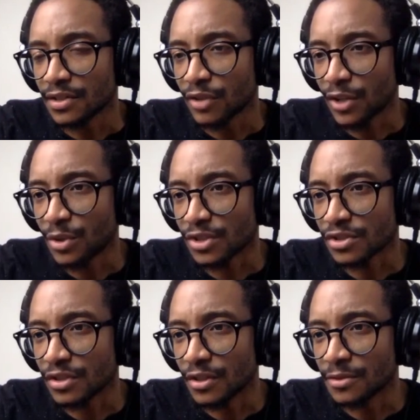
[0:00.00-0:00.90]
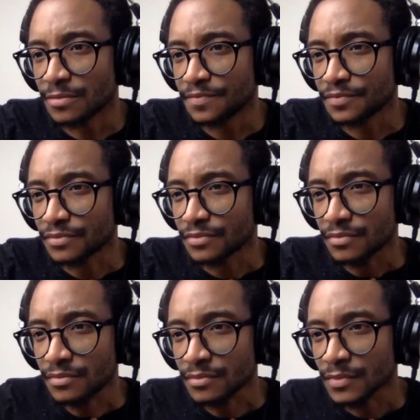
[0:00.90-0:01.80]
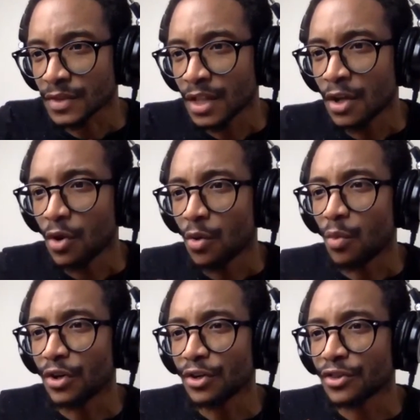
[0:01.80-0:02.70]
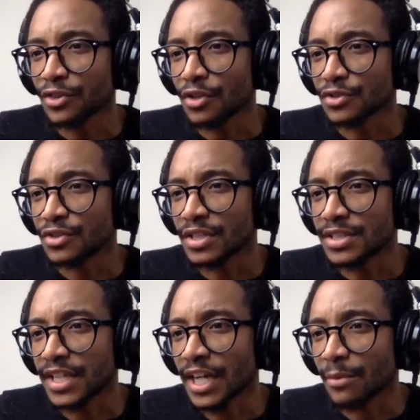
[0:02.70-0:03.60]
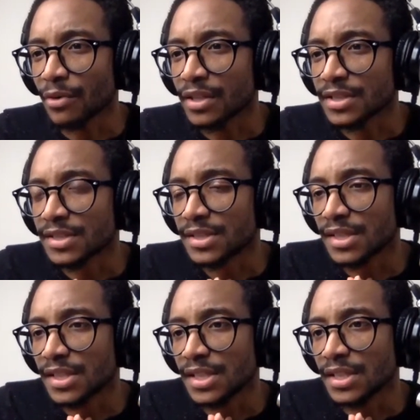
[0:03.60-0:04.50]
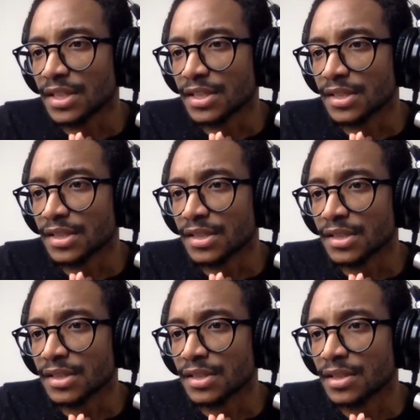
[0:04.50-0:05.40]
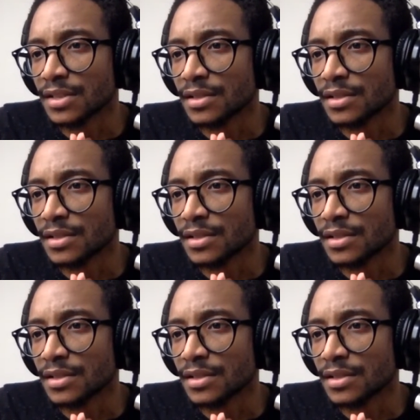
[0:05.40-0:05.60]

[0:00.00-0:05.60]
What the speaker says: Great question though. What are your thoughts on the Tamron Cine lenses